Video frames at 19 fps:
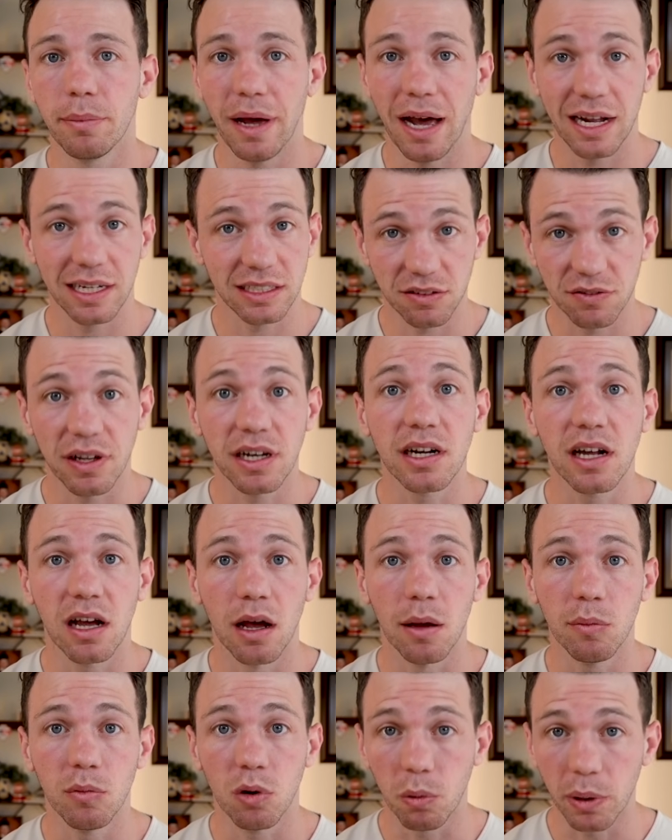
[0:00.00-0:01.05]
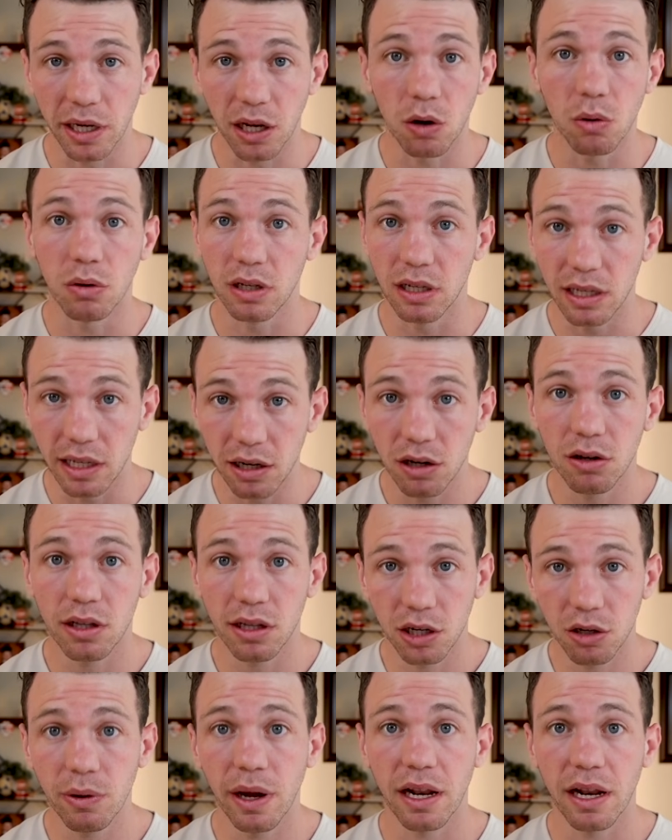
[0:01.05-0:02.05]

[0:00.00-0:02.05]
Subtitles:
passive income where we don't literally do